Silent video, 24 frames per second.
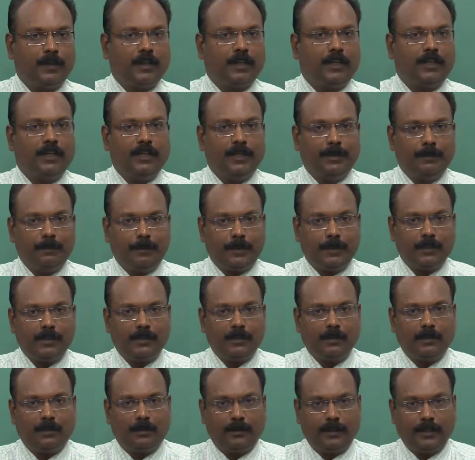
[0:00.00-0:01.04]
and impress
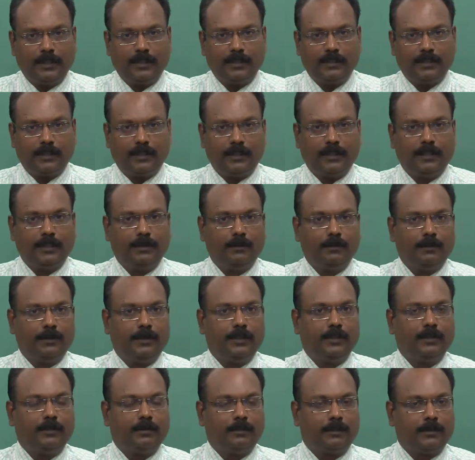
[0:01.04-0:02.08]
the audience again
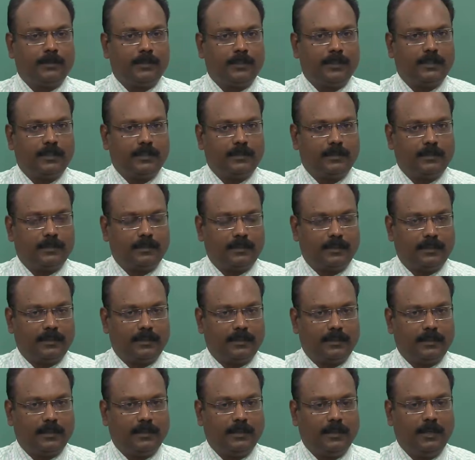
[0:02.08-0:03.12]
during the question answer
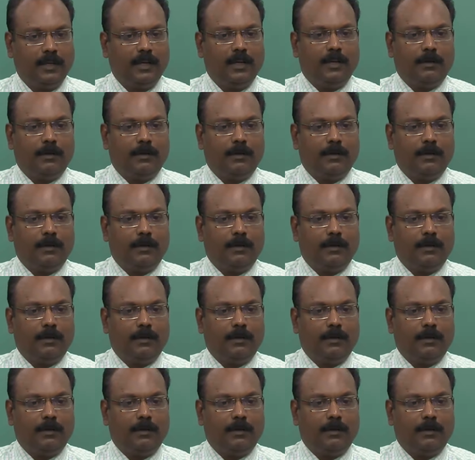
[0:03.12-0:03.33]
session.